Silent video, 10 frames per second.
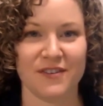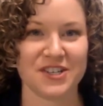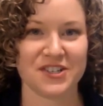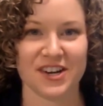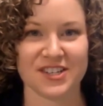
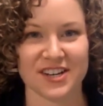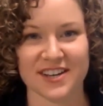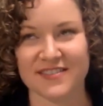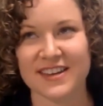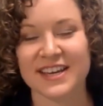frustration
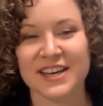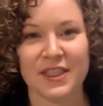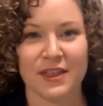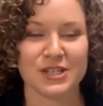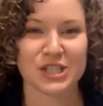of
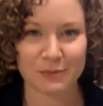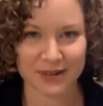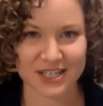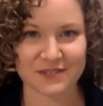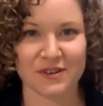there's so
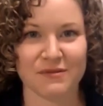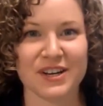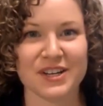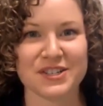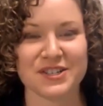many different
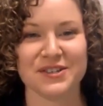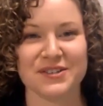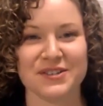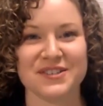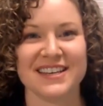running
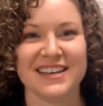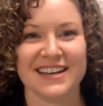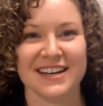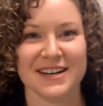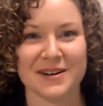shoes,
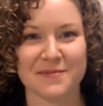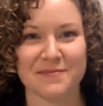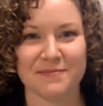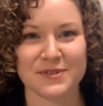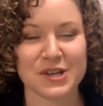
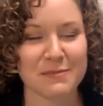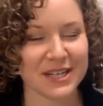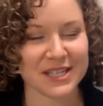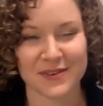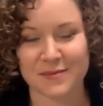so many
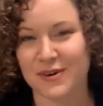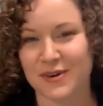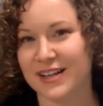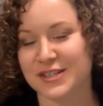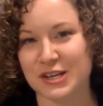different
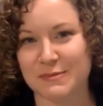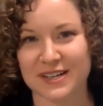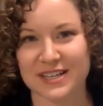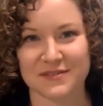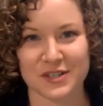brands, so
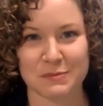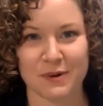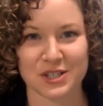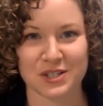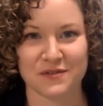many different
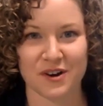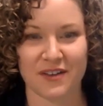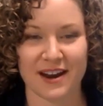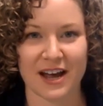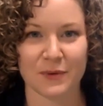sponsors for all
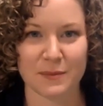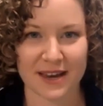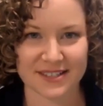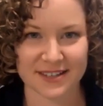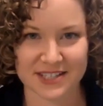that. How do we
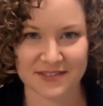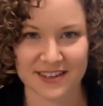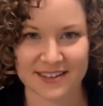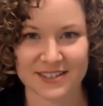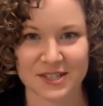make sense of
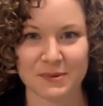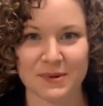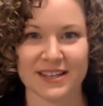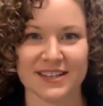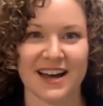it? And so
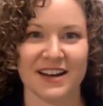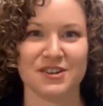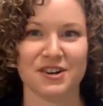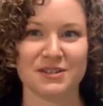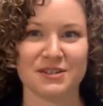we had kind of
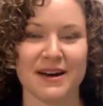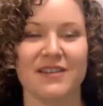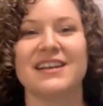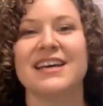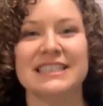talked about,
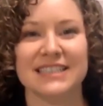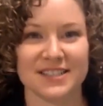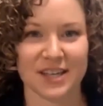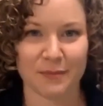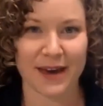let's
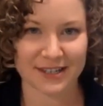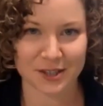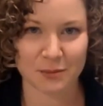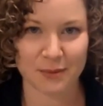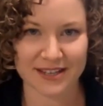get back to
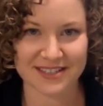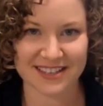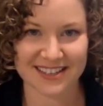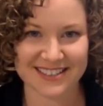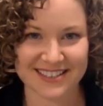the
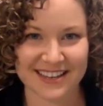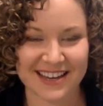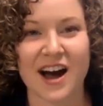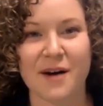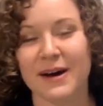basics.
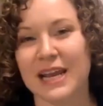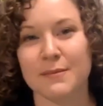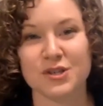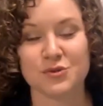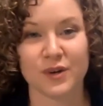My name
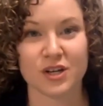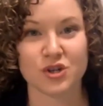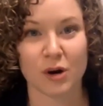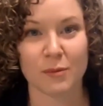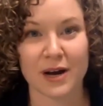is Rita
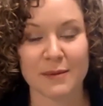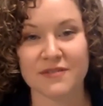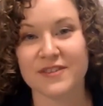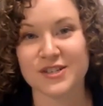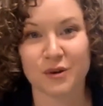Chorba. I'm a
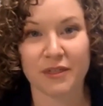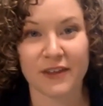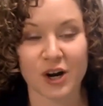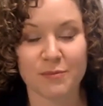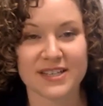physical
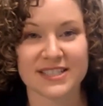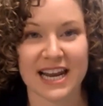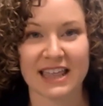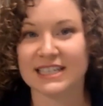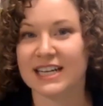therapist and
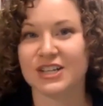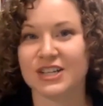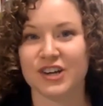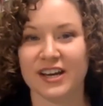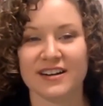athletic
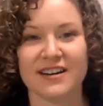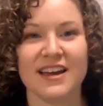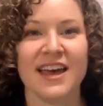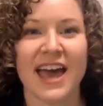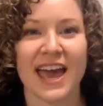trainer,
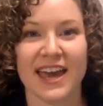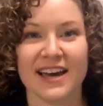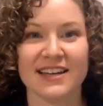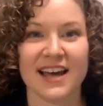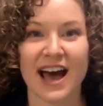
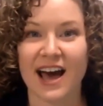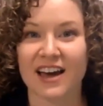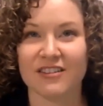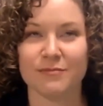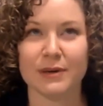and
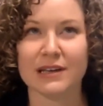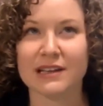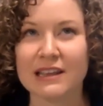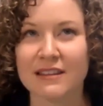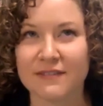I've been
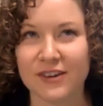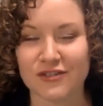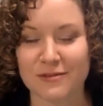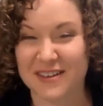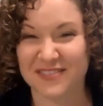in the field for
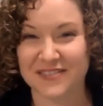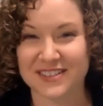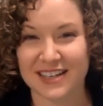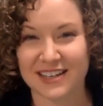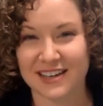about
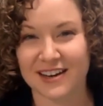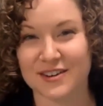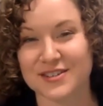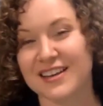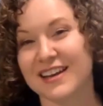15
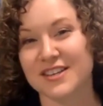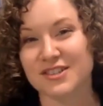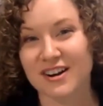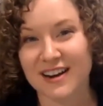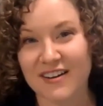years. And I
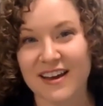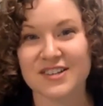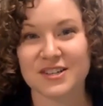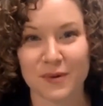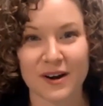started out
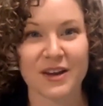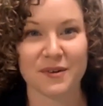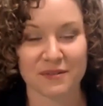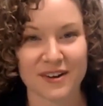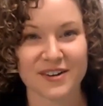actually working
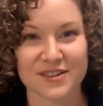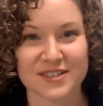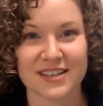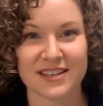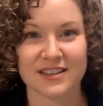with runners
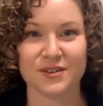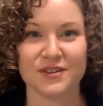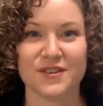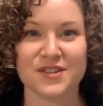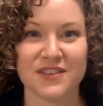at the
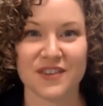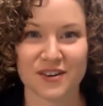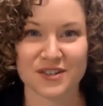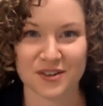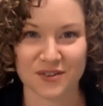University of
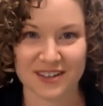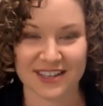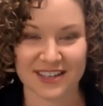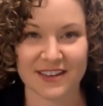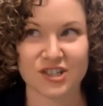Arizona,
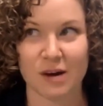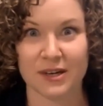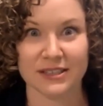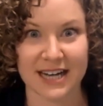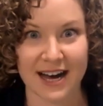and they taught me a
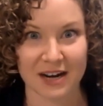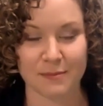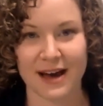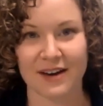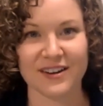lot
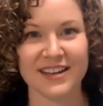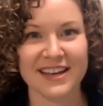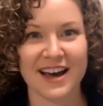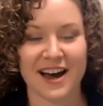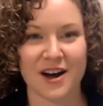about
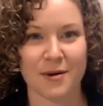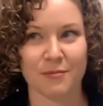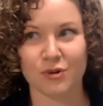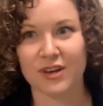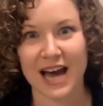
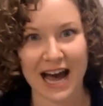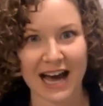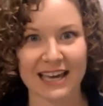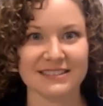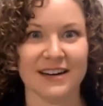really
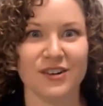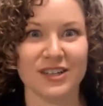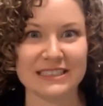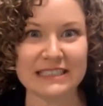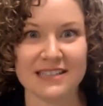high level,
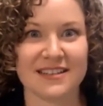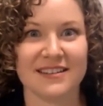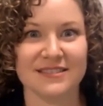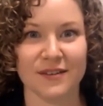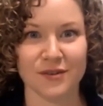elite
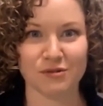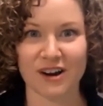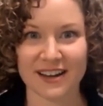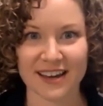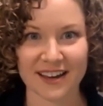level
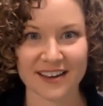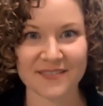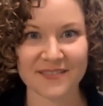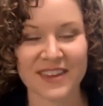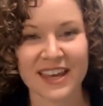running.
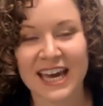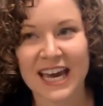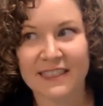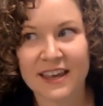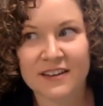
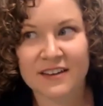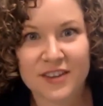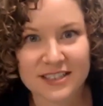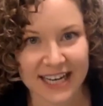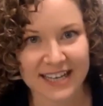And then for the
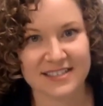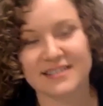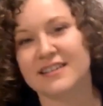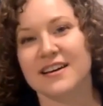last